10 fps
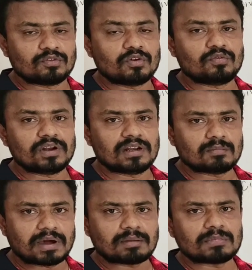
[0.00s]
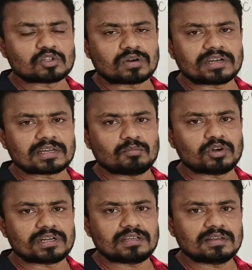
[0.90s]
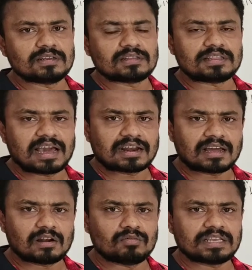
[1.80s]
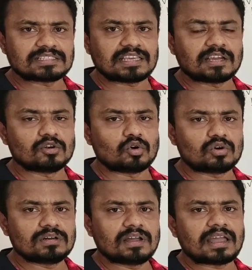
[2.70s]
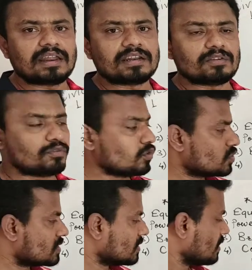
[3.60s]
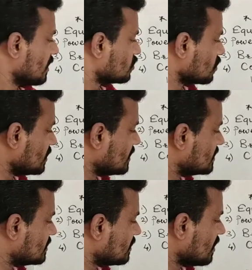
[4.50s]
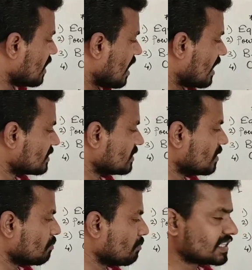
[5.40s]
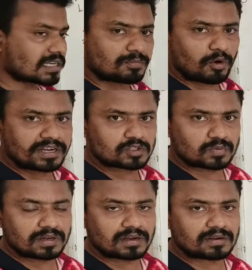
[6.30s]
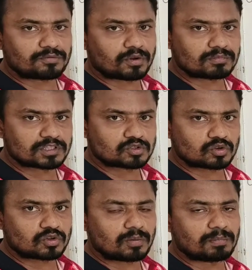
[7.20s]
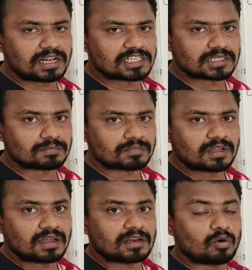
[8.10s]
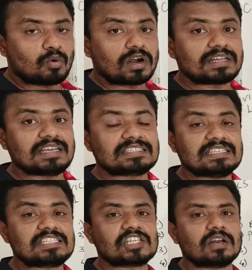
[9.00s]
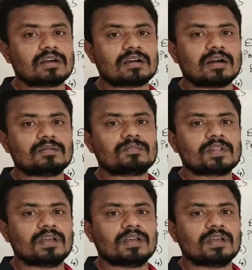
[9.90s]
fulfilled by majority community. They are always ignored and refused. So these are the major points we learned from the story of Belgium. Now what is in Sri Lanka?